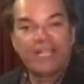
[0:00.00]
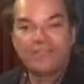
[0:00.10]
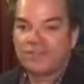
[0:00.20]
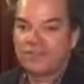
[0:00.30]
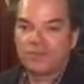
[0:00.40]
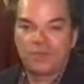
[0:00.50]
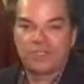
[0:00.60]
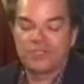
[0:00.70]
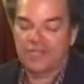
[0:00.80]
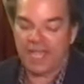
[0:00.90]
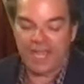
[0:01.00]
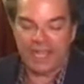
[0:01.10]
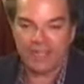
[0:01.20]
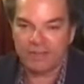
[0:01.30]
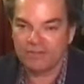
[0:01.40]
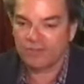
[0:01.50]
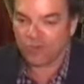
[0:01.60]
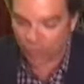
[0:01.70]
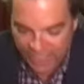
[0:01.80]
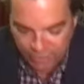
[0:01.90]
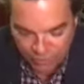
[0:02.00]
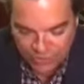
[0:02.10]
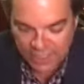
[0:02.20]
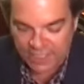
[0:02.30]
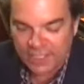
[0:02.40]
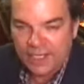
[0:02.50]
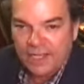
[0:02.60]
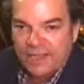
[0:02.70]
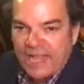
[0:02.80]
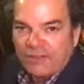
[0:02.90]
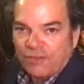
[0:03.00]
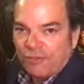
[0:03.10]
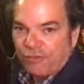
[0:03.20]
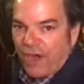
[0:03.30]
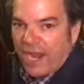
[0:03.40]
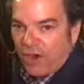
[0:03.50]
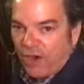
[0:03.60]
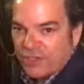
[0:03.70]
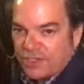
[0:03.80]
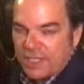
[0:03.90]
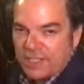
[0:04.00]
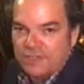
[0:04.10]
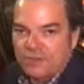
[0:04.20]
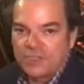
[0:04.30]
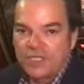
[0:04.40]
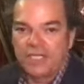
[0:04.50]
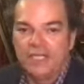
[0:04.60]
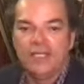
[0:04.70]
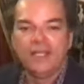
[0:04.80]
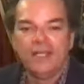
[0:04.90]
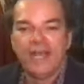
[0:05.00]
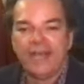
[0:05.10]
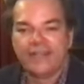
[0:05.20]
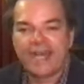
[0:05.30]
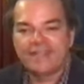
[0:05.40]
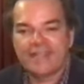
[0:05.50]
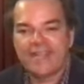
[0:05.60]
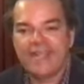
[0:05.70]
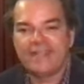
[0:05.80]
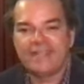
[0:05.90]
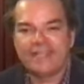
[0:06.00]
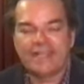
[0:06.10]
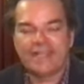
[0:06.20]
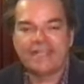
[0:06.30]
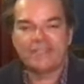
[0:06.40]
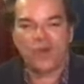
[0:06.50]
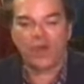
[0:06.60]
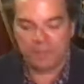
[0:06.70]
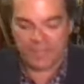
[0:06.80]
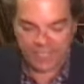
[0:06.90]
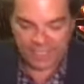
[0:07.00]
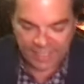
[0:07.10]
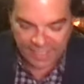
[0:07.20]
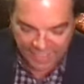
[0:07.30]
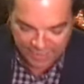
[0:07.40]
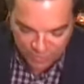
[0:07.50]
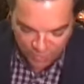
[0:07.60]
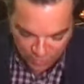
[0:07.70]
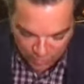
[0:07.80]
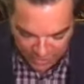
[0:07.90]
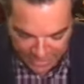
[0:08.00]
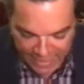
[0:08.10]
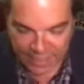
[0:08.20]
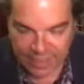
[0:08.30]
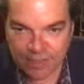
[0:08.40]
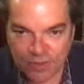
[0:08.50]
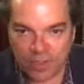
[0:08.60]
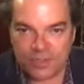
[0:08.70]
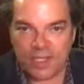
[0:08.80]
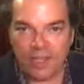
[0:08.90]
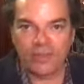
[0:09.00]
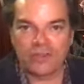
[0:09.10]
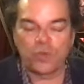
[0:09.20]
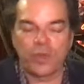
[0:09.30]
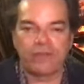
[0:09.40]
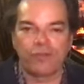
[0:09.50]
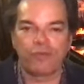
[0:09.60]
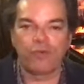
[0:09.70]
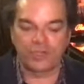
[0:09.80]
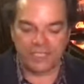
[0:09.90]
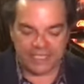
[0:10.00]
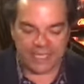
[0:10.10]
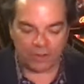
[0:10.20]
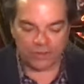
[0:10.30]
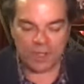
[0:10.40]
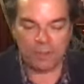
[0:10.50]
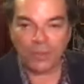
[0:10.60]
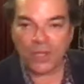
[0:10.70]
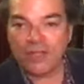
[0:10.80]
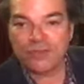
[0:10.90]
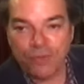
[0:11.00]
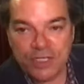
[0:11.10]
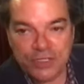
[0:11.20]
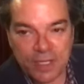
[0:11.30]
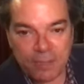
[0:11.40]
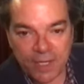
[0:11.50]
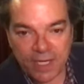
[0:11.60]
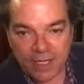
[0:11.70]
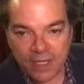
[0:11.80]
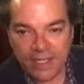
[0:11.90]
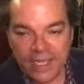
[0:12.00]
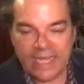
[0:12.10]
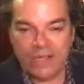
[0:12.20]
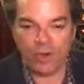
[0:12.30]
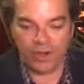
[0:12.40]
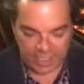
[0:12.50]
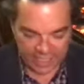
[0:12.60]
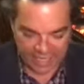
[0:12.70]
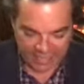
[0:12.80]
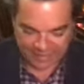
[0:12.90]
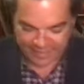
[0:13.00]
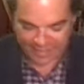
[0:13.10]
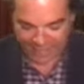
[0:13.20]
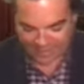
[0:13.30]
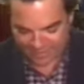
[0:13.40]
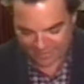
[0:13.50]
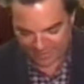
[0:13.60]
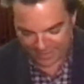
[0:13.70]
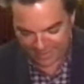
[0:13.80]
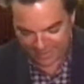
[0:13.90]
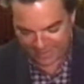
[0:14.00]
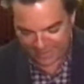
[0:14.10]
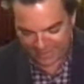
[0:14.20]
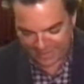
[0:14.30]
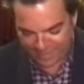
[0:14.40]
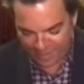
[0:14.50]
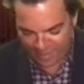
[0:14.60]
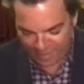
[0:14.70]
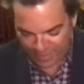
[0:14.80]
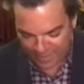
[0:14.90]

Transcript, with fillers: Aces, which is a great routine, that's Frank Garcia's routine, and that is the handling that he taught me. And so you can get it. It's on sale this week for $14 plus free shipping anywhere in the United States. So